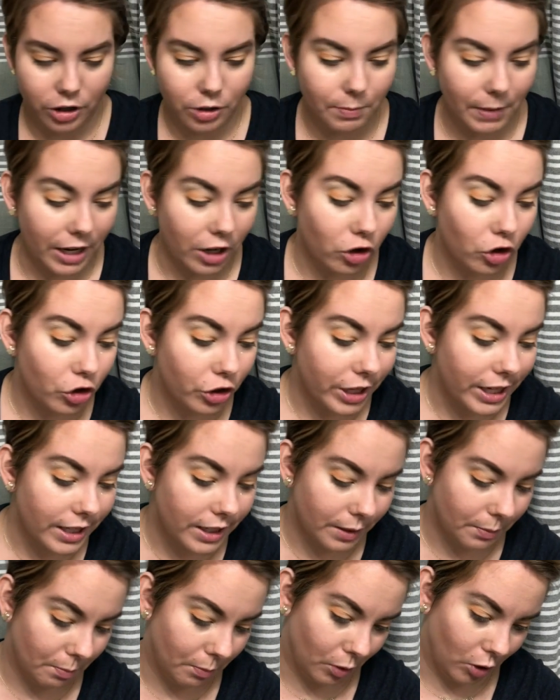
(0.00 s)
My
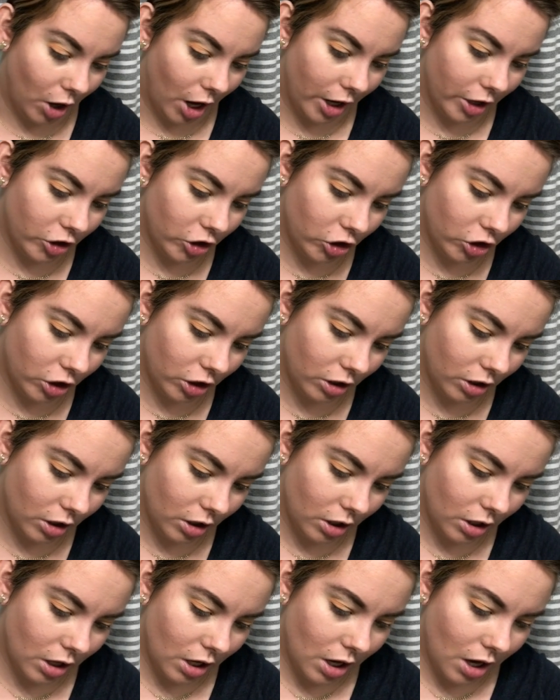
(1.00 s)
crease brush.
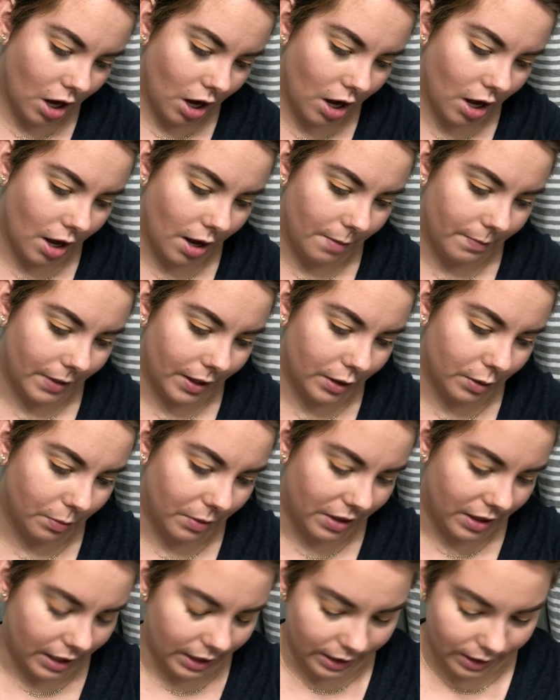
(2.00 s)
That's
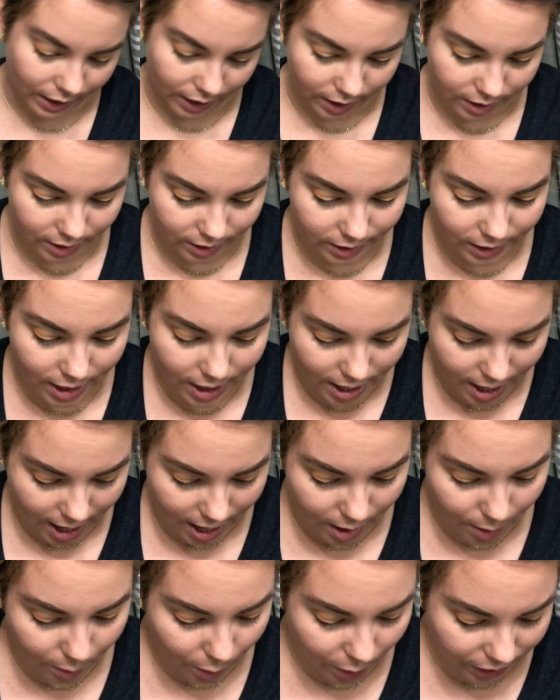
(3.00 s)
what this is,
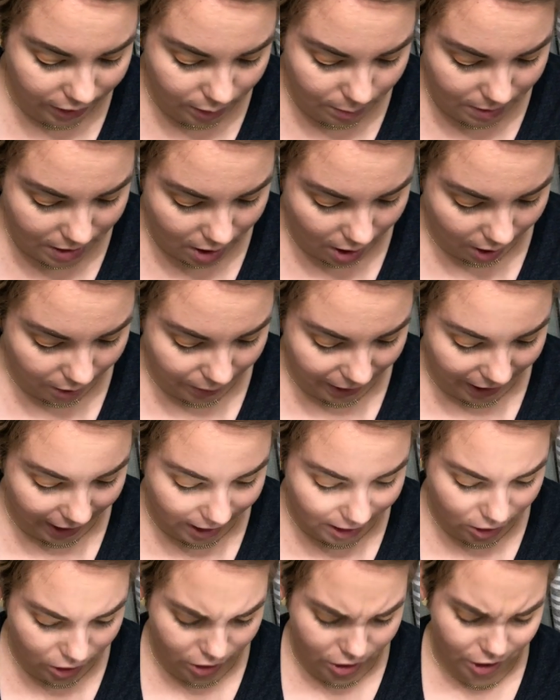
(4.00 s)
and I'm going to be going
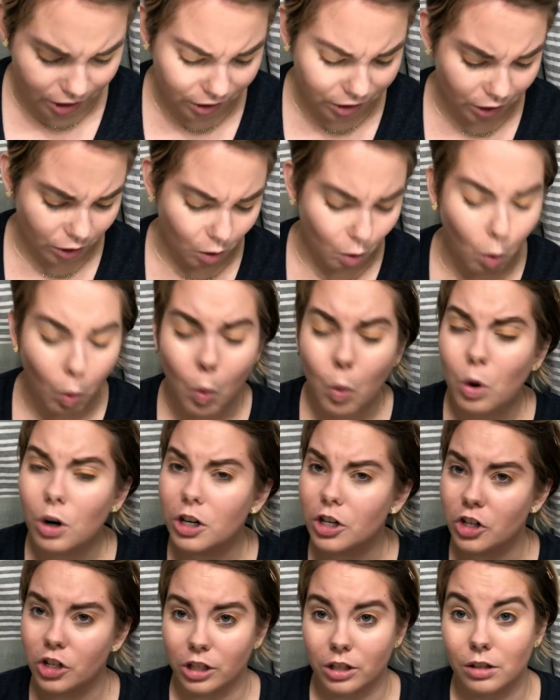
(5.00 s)
into this
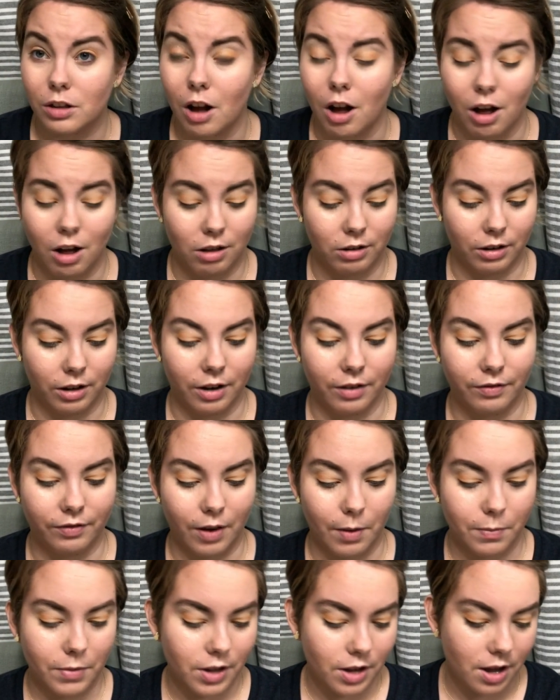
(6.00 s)
gorgeous color
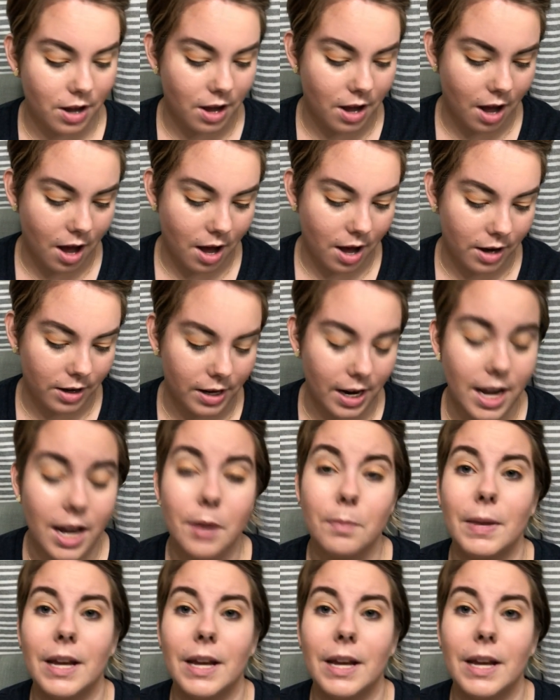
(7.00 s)
from the Naked